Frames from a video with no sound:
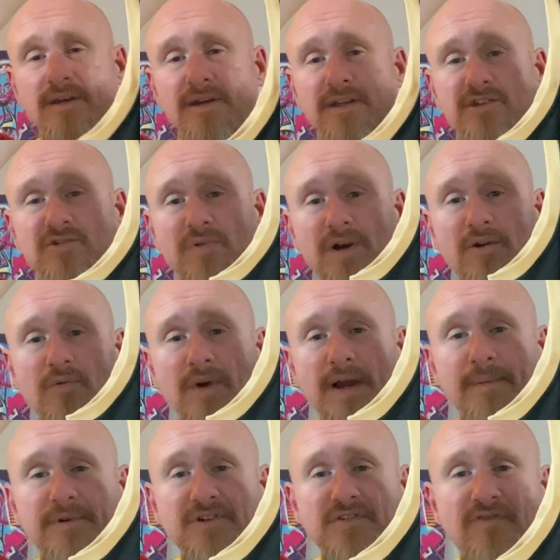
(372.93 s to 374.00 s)
Toronto
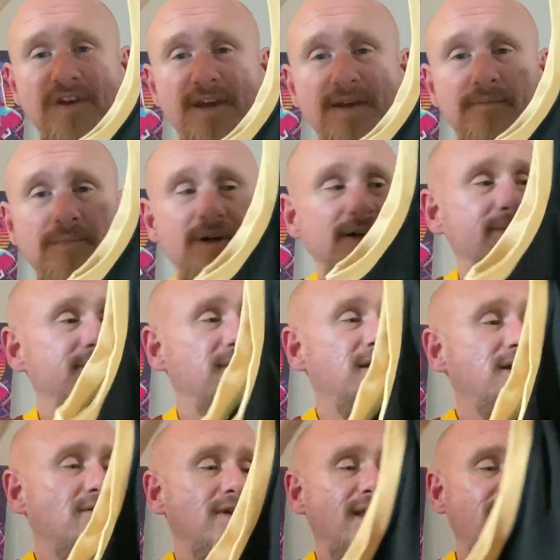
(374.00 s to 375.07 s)
Raptors fan. But
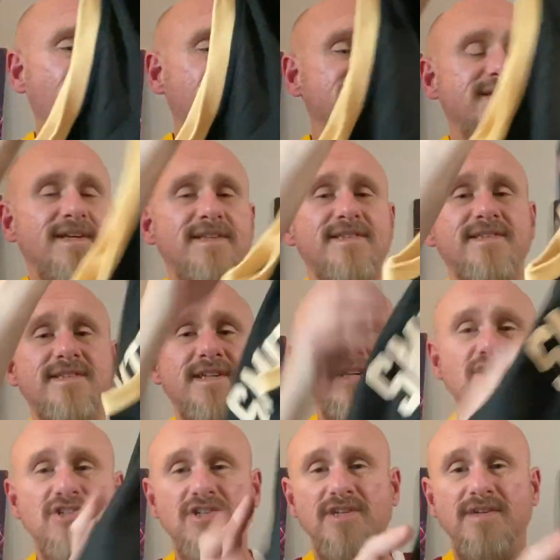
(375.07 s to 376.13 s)
like I said,
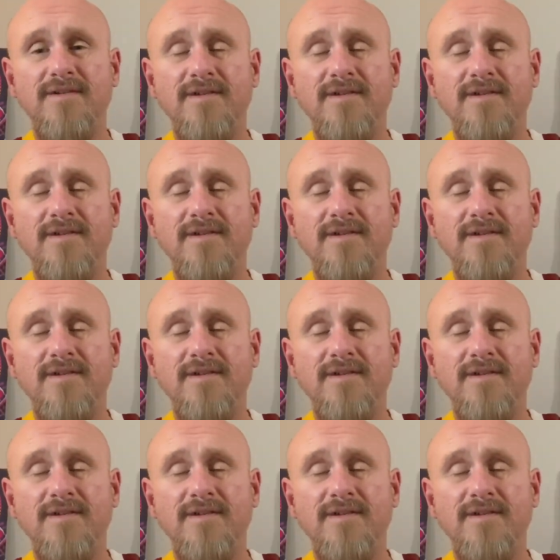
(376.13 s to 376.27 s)
stitched.